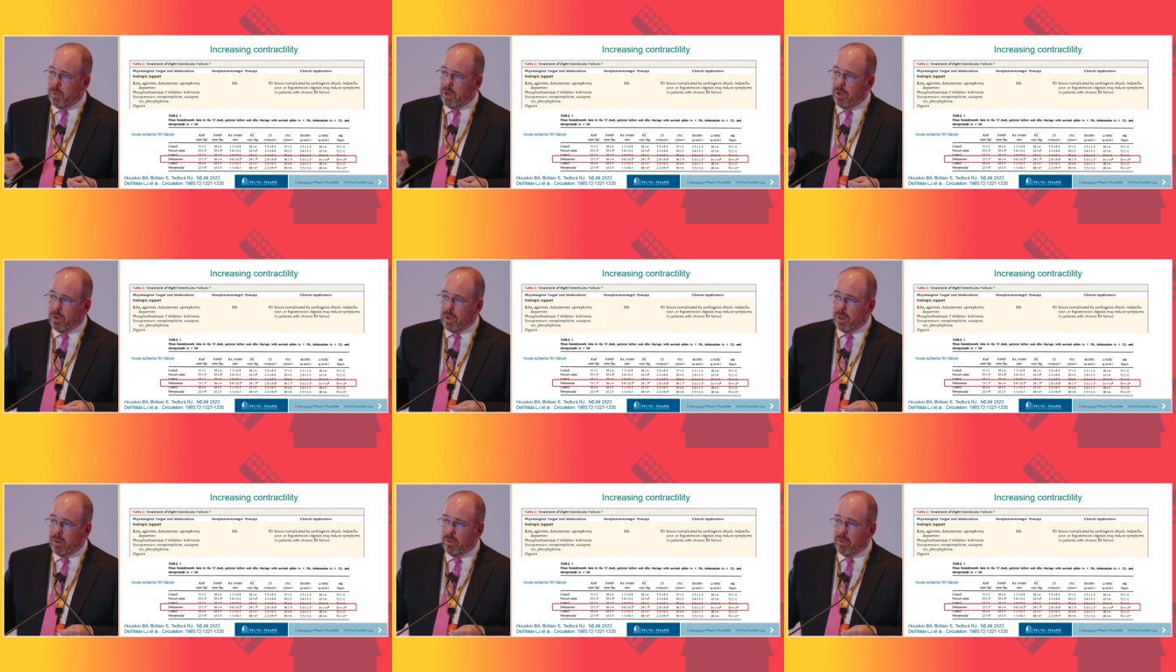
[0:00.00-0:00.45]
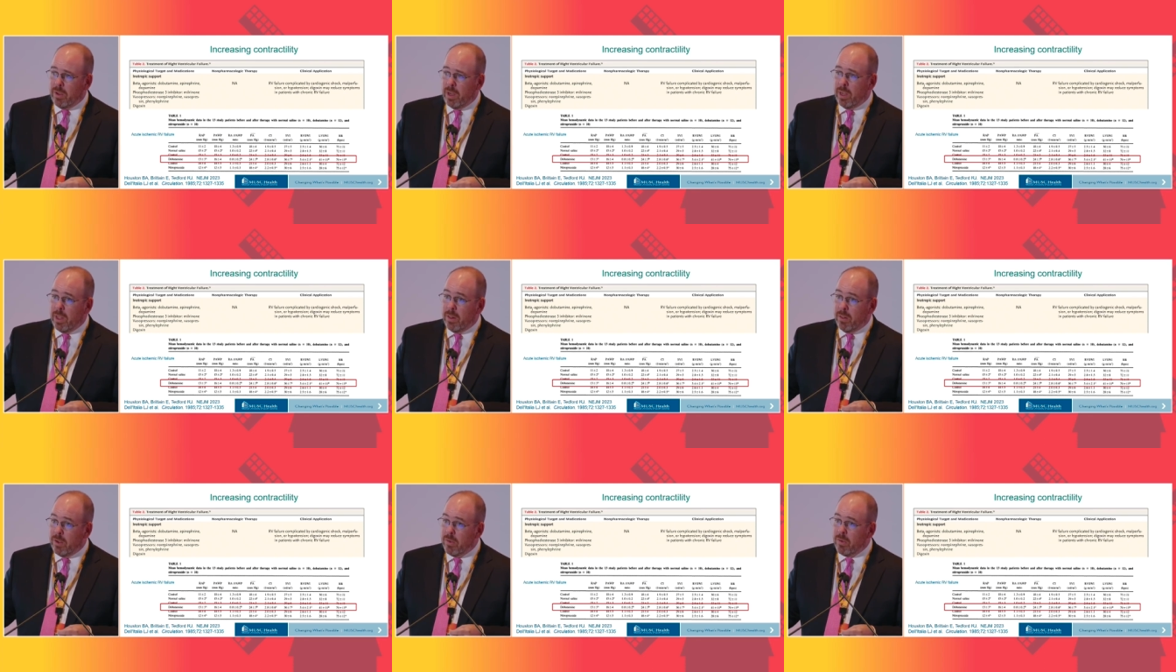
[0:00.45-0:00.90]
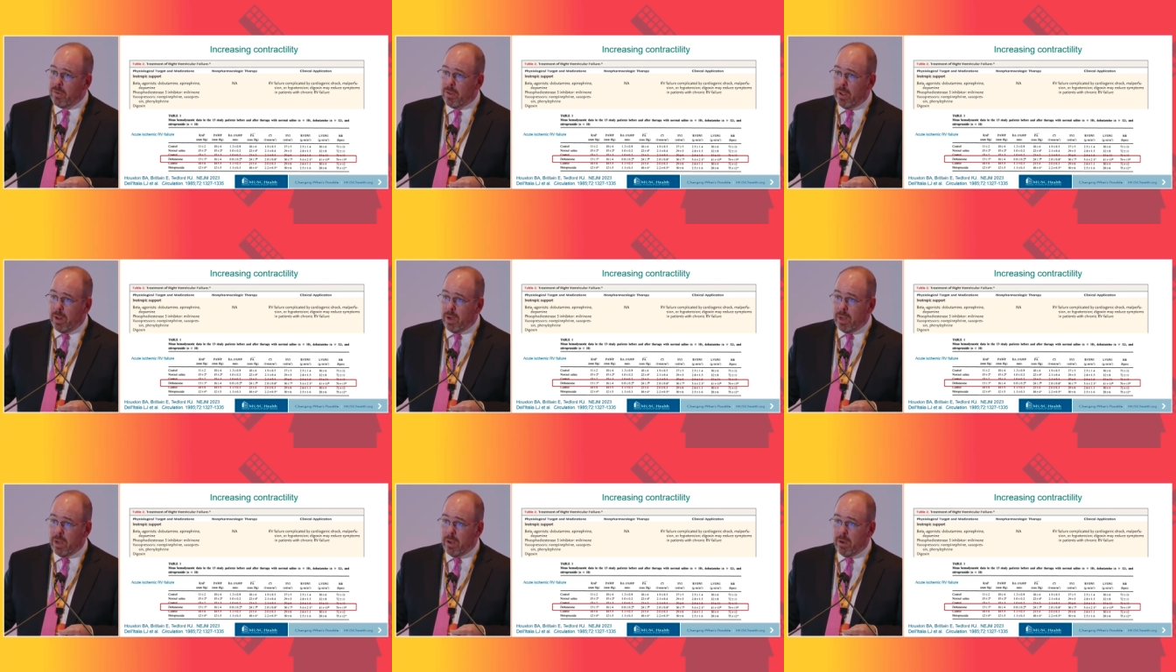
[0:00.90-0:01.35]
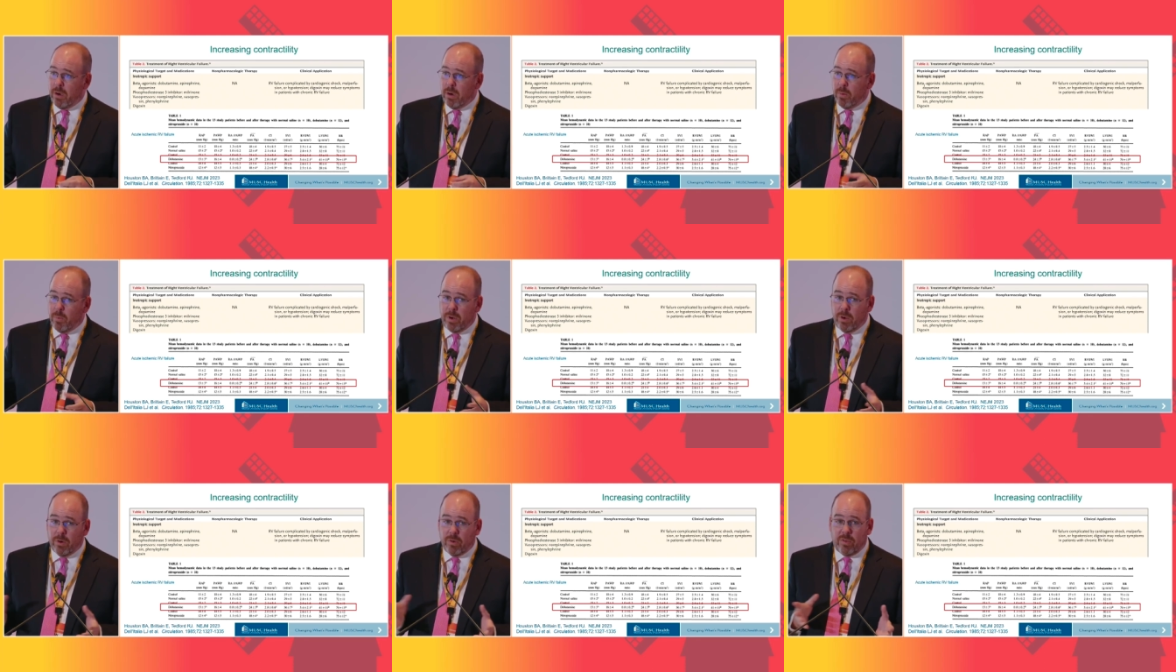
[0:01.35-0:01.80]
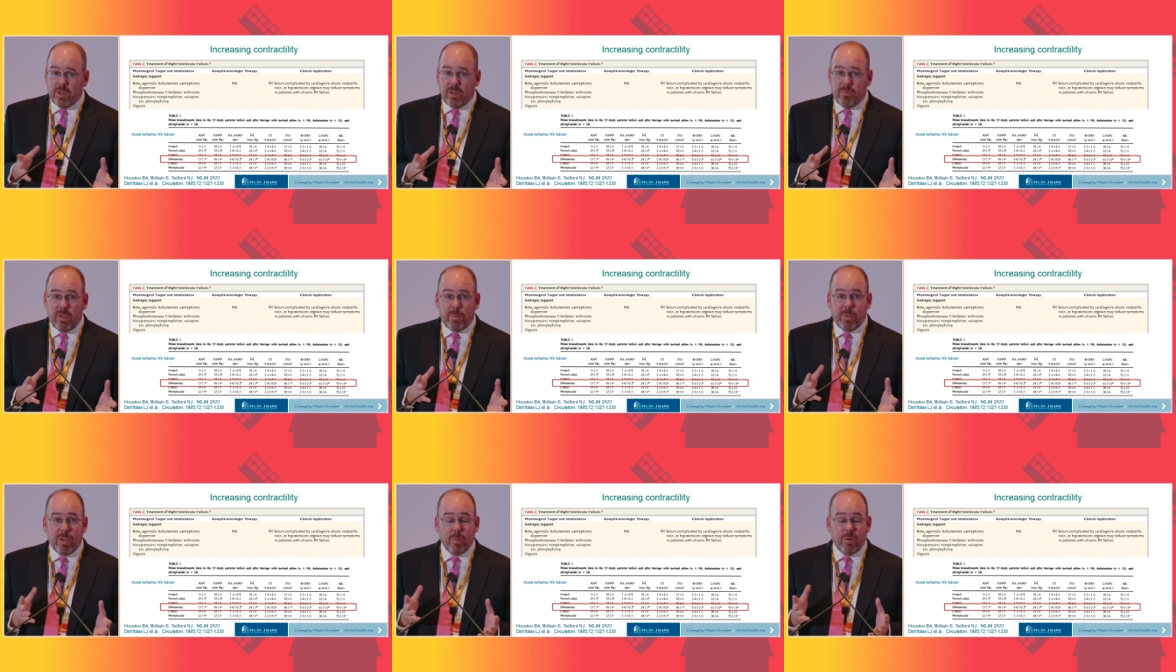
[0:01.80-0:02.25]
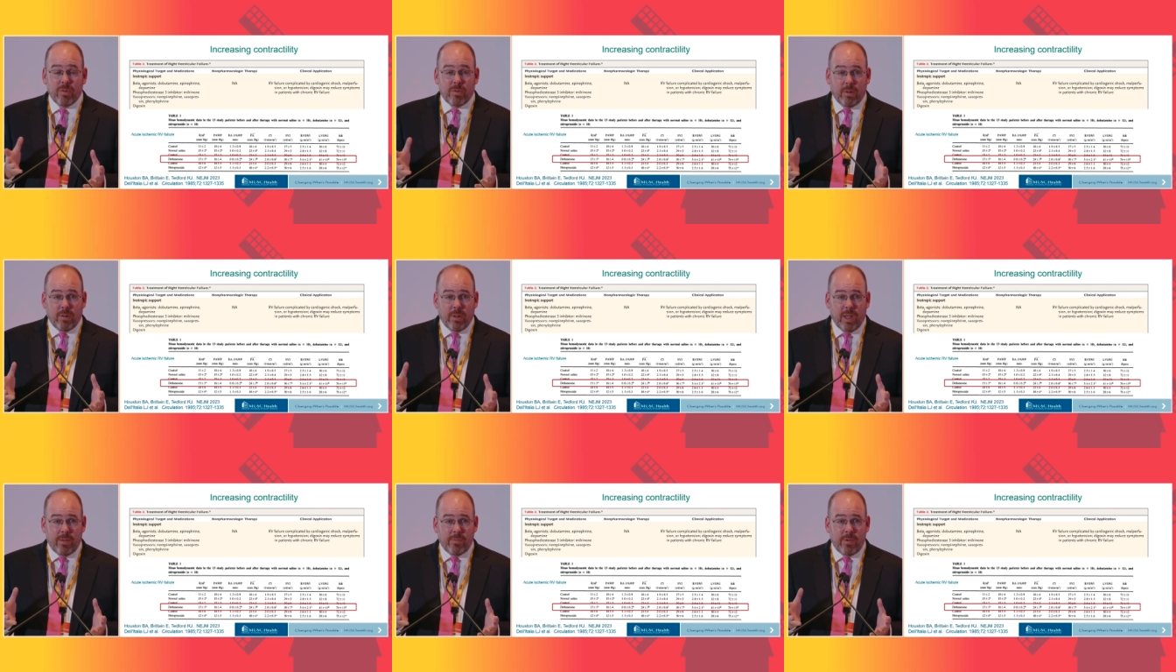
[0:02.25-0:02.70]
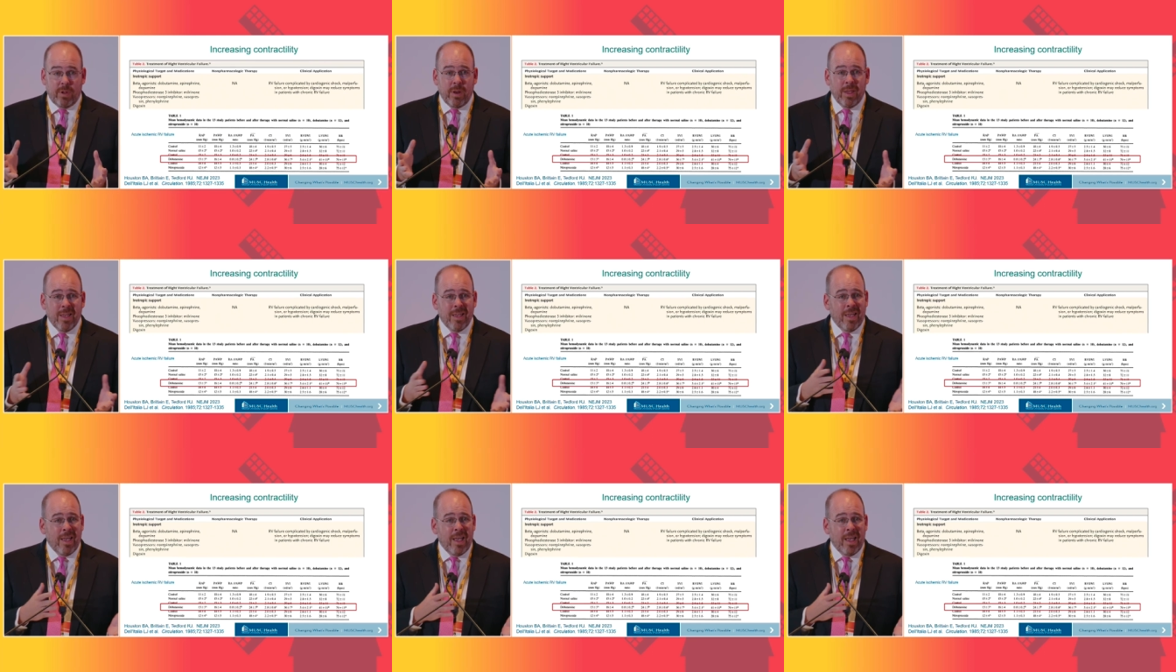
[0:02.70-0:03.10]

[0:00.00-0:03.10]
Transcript: But you can see in this study here, when your CVP was 11,